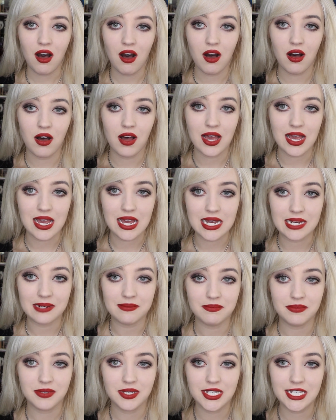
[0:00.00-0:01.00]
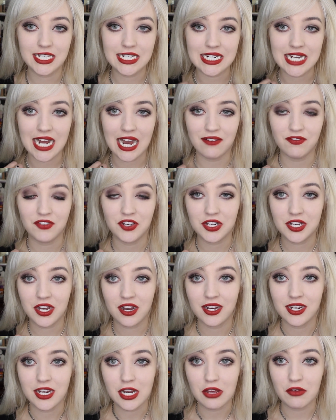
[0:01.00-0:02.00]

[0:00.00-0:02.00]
I did have to kind